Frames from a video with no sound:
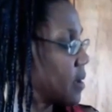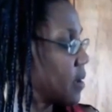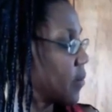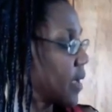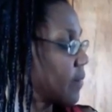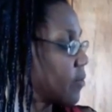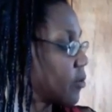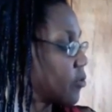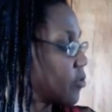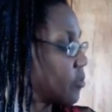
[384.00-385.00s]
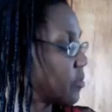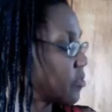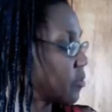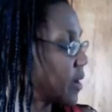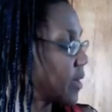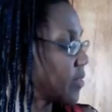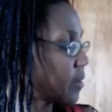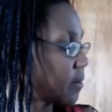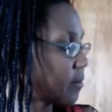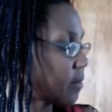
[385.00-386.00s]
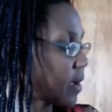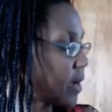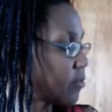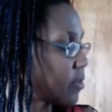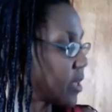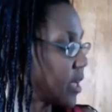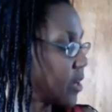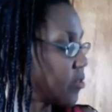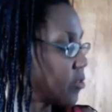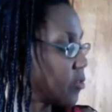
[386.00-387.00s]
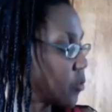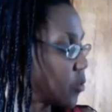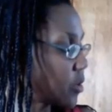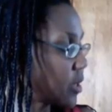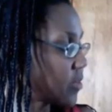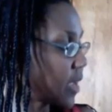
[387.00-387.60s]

We have dosage and strength, contraindications, warnings,